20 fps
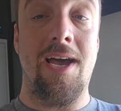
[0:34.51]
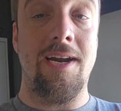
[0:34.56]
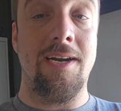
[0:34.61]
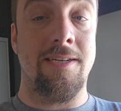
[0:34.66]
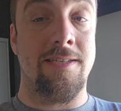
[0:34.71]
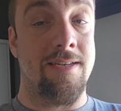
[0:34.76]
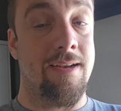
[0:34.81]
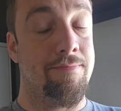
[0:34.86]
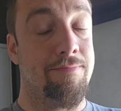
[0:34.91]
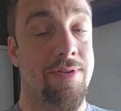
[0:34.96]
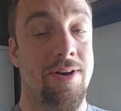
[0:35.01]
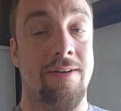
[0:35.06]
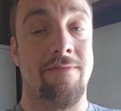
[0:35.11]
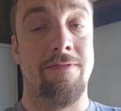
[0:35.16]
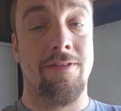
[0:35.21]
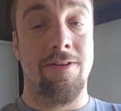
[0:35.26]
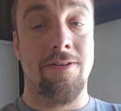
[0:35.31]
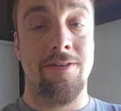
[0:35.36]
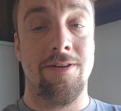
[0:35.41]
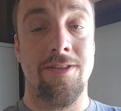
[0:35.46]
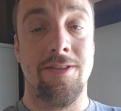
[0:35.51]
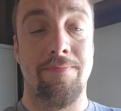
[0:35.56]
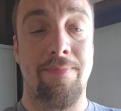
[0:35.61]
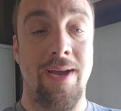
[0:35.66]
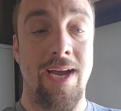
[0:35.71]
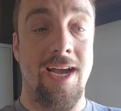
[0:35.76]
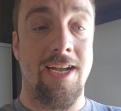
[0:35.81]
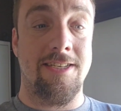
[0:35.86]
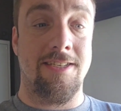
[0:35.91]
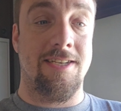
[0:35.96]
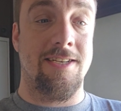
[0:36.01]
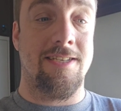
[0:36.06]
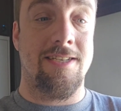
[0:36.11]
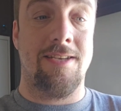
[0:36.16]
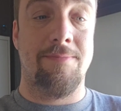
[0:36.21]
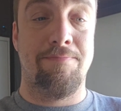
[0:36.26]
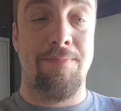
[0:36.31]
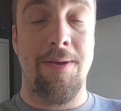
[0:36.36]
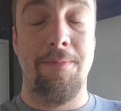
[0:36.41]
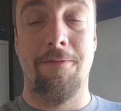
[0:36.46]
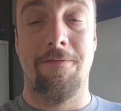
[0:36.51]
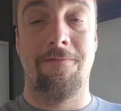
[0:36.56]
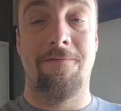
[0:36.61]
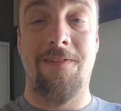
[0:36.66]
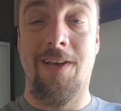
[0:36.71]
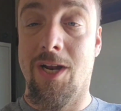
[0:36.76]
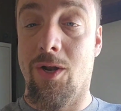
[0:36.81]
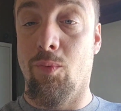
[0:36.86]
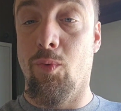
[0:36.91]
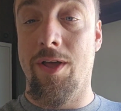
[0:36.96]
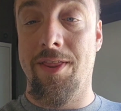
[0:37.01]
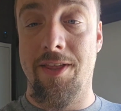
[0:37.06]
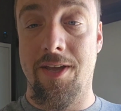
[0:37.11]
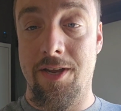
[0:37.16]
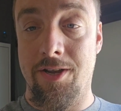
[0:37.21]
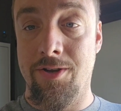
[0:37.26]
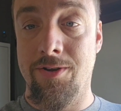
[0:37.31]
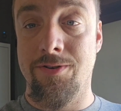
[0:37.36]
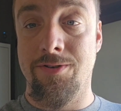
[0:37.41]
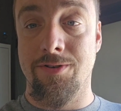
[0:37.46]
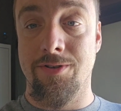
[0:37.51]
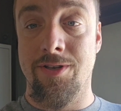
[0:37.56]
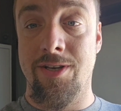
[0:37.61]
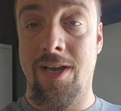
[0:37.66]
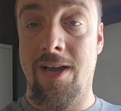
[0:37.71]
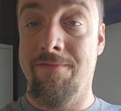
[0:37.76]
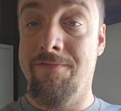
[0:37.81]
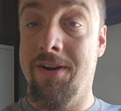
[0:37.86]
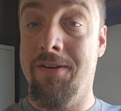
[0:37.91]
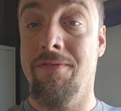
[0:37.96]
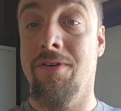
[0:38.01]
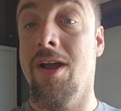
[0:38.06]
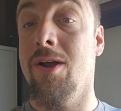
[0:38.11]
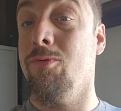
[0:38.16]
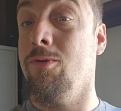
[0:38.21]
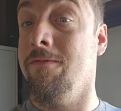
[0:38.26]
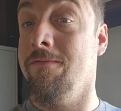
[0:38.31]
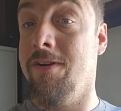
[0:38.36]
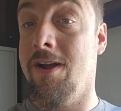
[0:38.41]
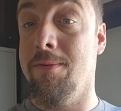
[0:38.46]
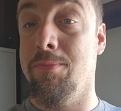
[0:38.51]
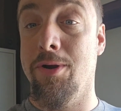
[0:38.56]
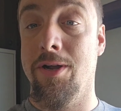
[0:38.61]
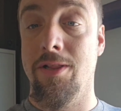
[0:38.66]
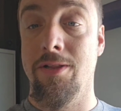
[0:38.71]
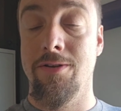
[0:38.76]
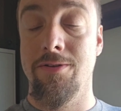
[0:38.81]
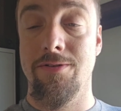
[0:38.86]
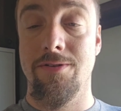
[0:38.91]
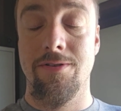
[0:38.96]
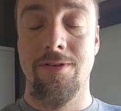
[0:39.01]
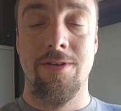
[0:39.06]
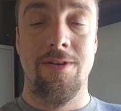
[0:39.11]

It's something I've learned in the past because people fiddle with it usually. I've never had one vibrate loose.